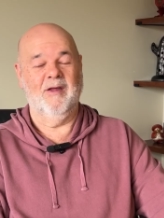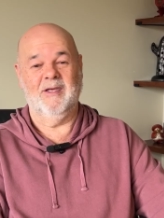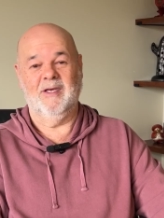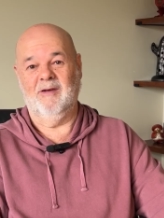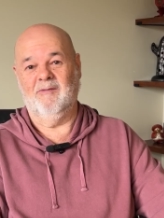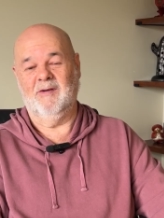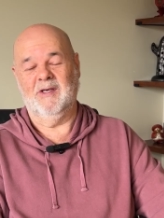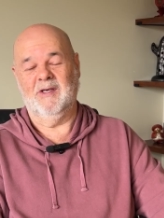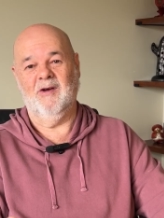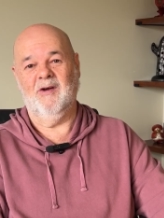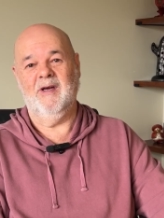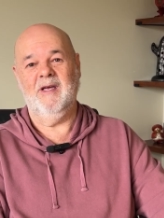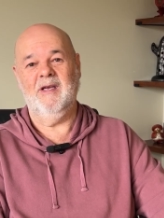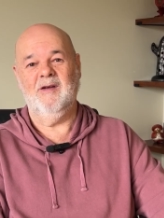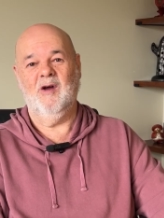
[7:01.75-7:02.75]
either you're
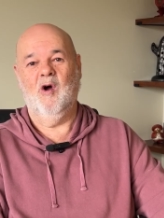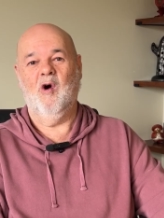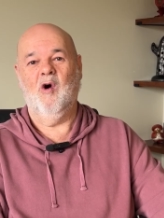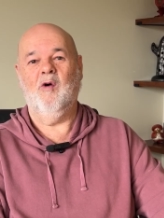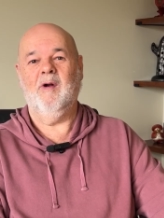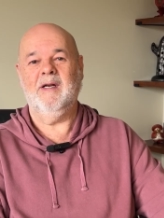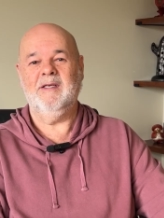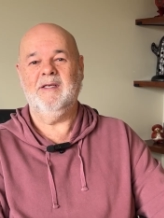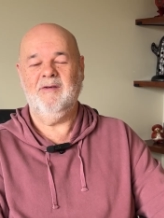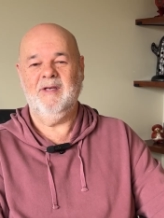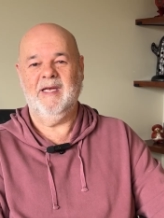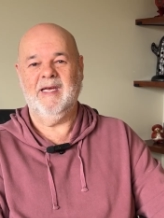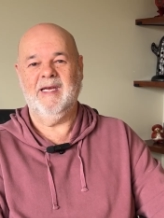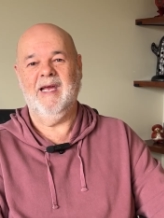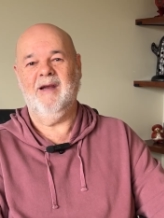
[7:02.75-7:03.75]
retired or until you
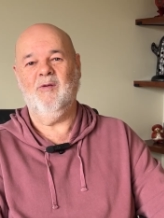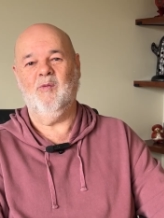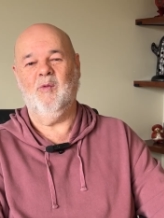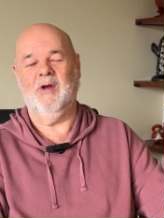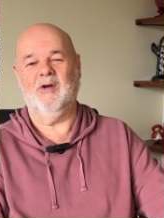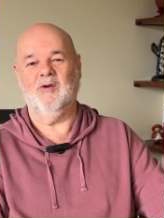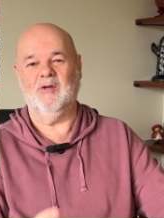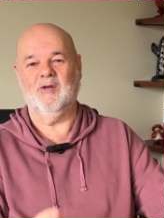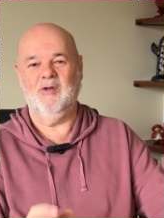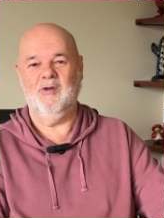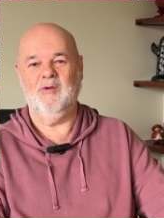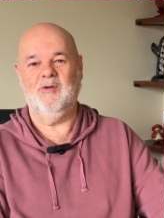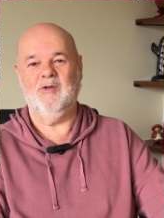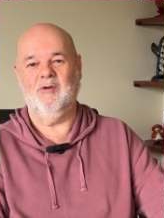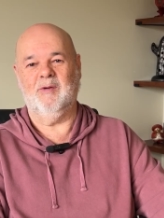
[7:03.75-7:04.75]
can get a week or
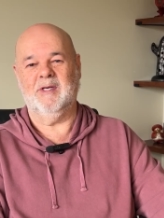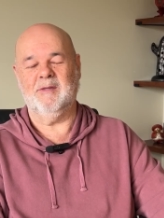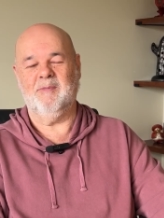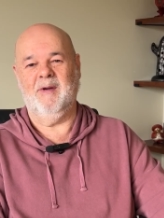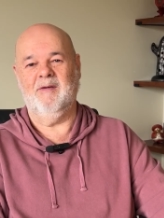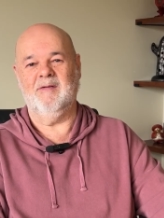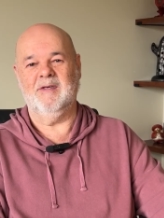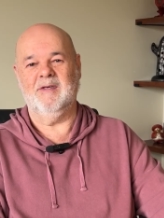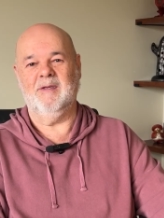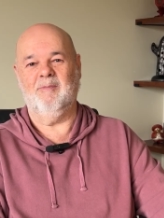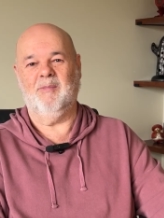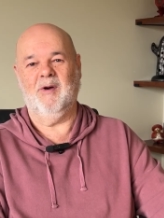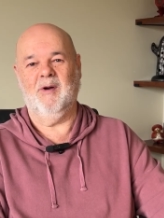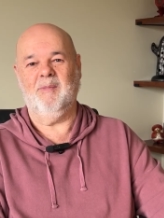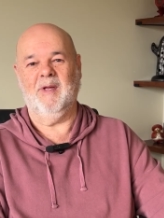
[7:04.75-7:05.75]
two to experience them
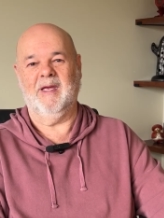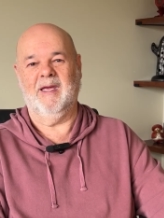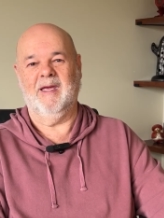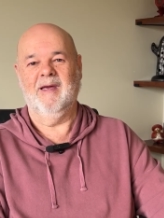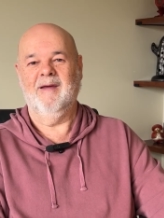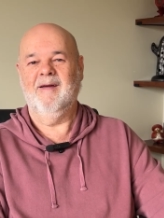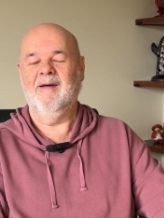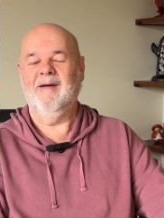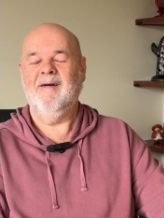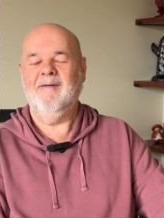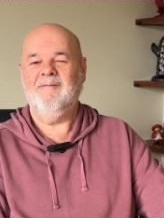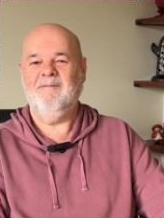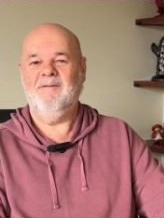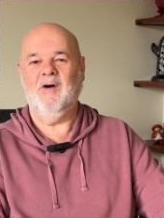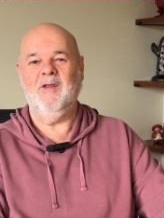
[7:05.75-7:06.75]
properly.
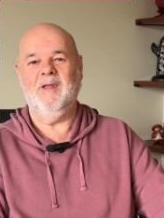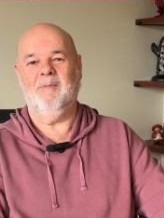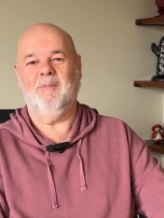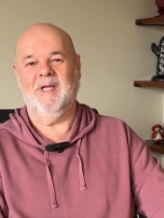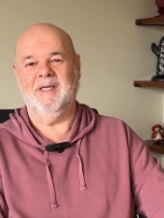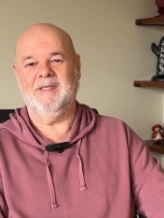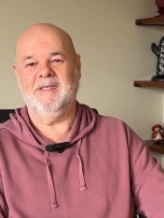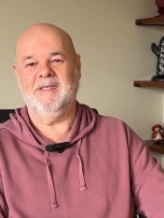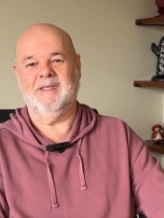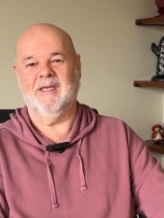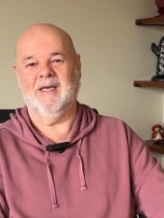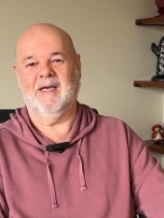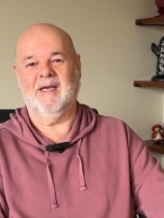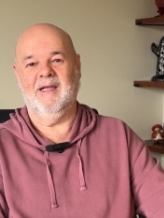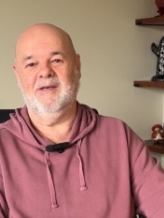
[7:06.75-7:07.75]
Find the places that
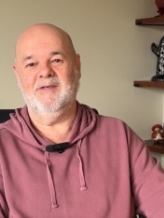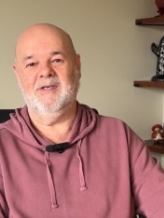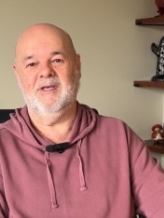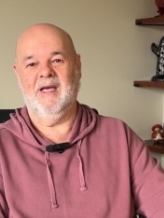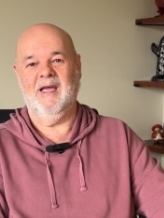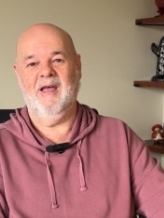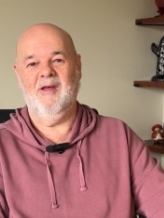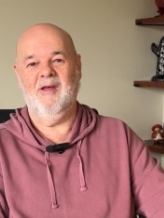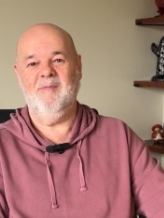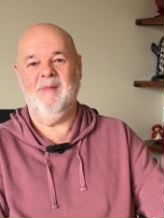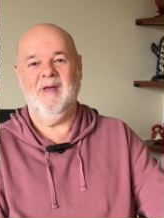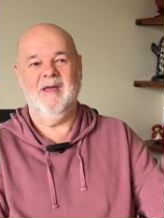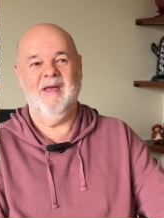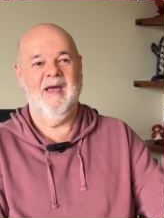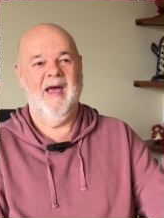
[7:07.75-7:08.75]
are closer to home
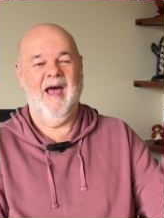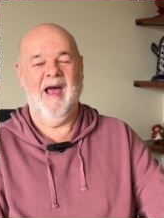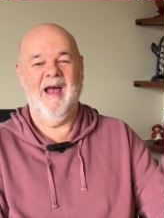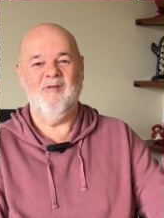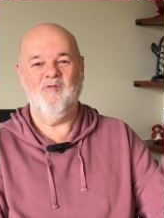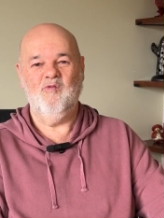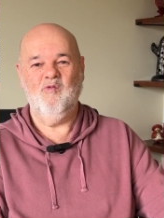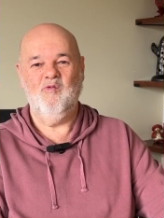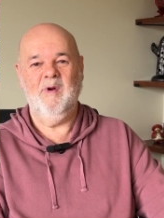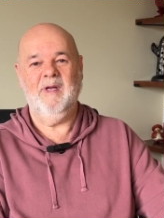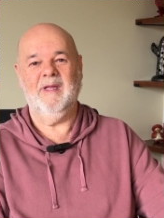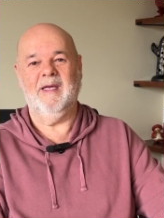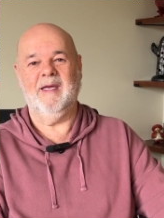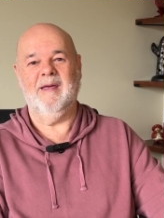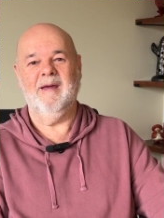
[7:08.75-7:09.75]
and
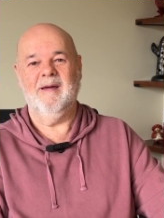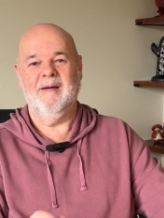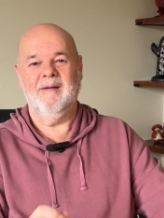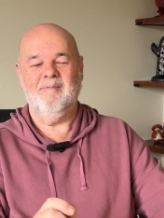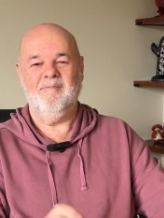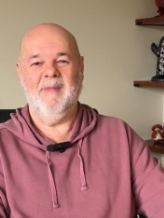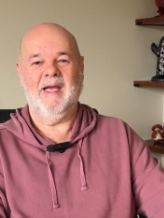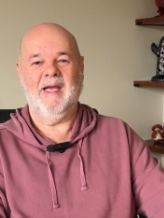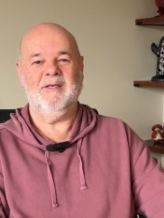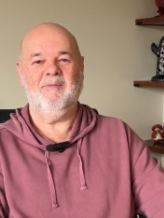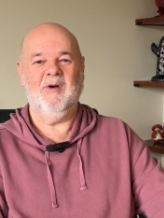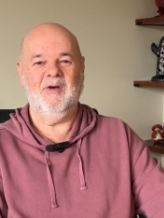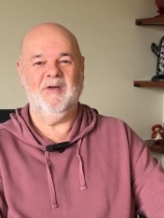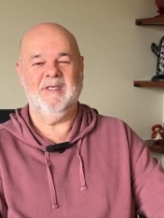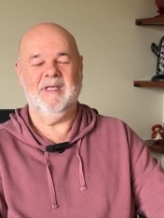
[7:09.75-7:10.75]
really
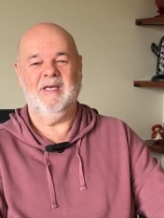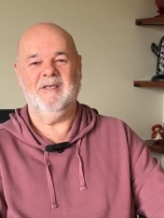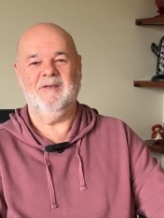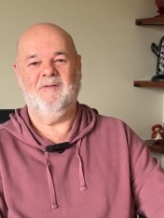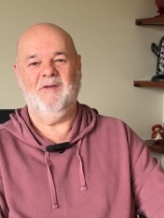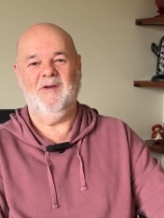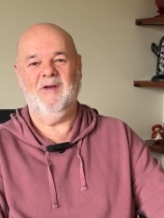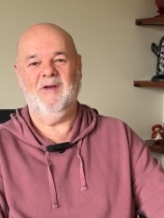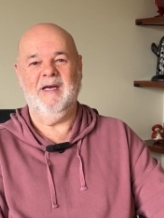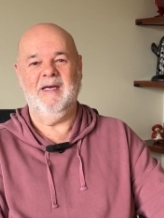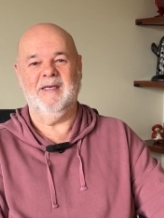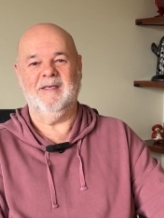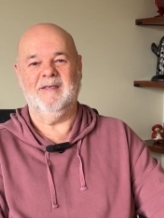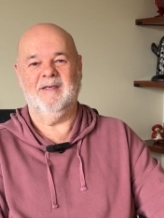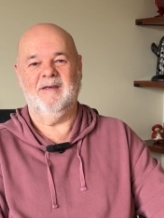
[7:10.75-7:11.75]
maximize those few
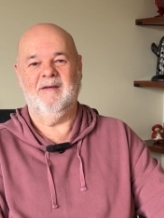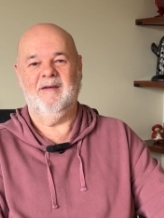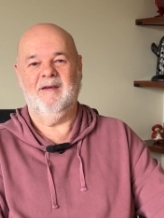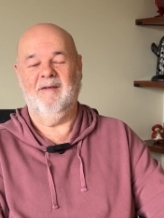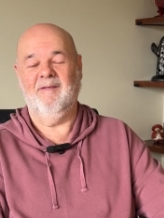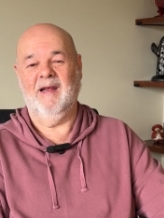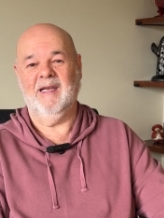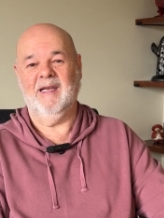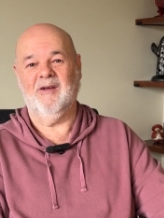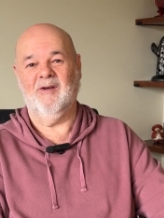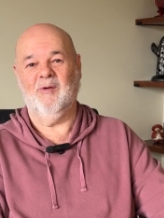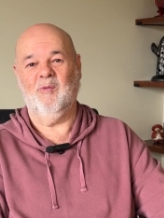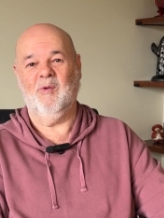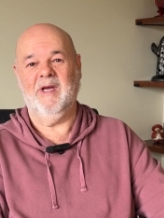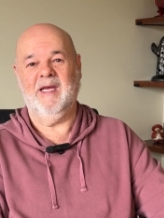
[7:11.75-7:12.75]
days. You've only got
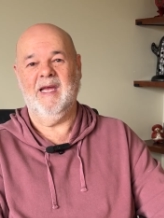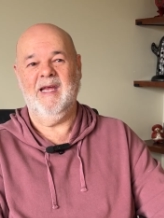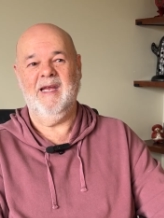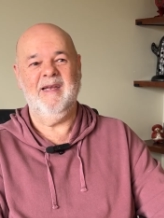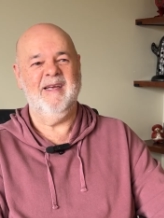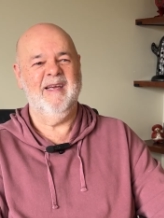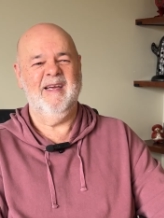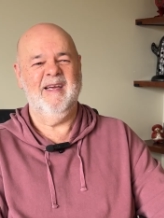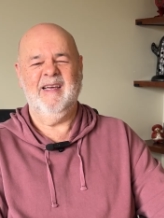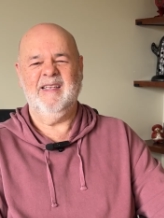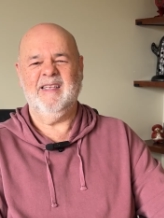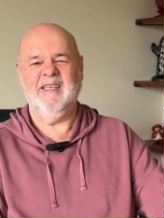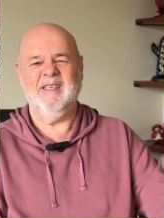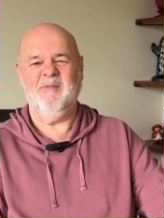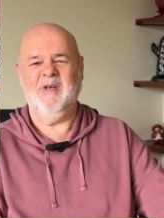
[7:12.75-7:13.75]
a weekend.
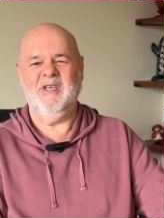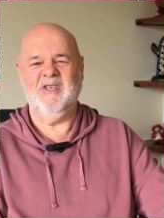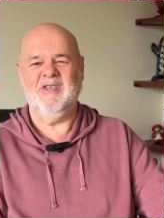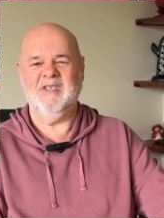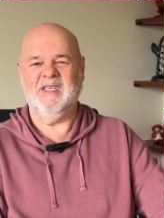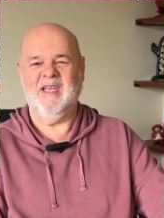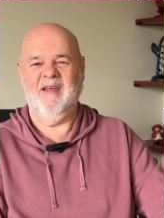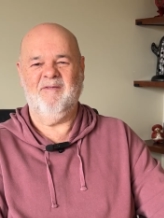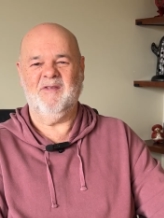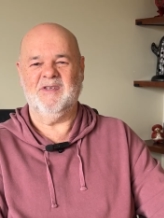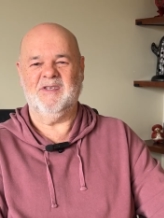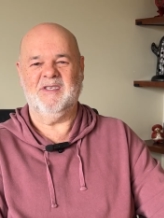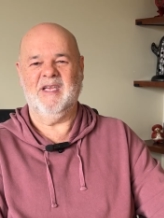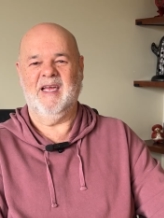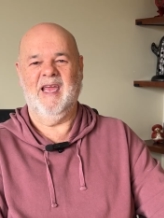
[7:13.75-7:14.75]
Doesn't mean you just have to
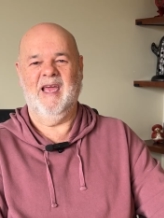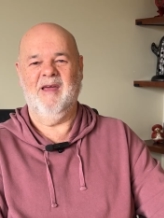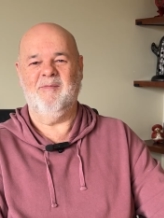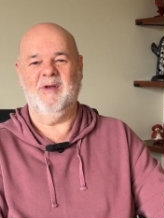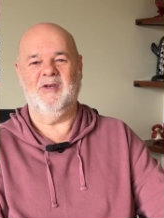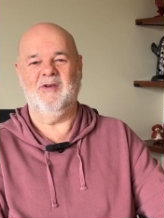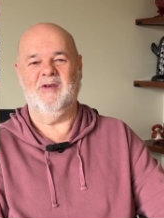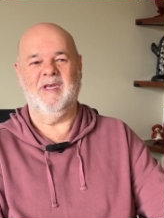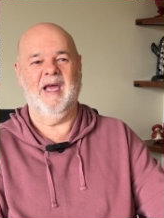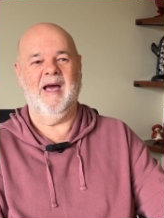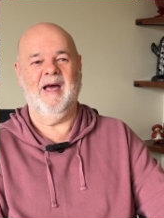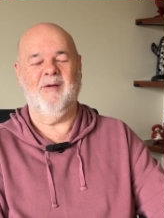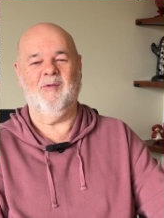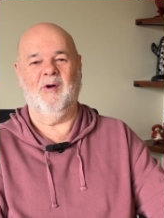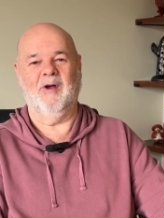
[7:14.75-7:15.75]
stay home and do
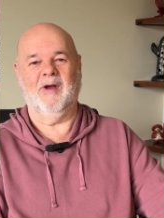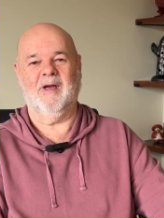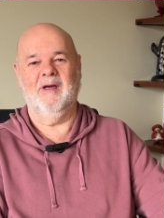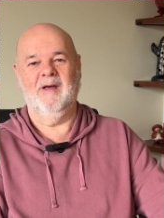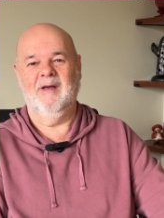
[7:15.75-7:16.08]
yard work.